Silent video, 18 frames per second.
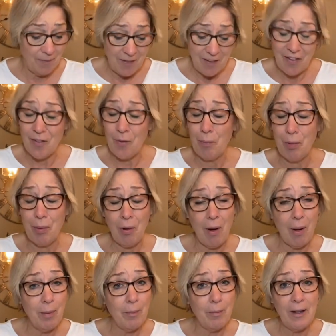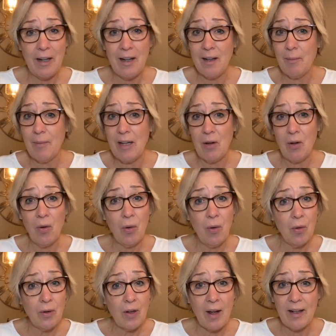this is probably going to be a
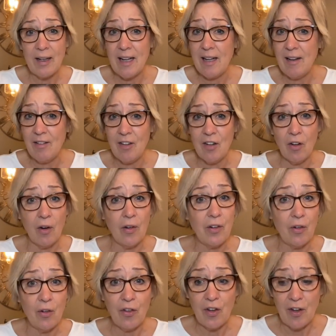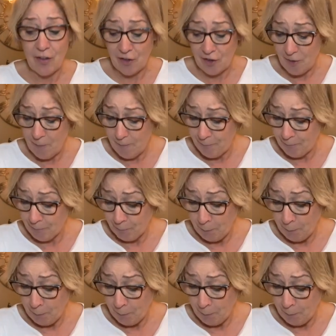whole lot easier on your system.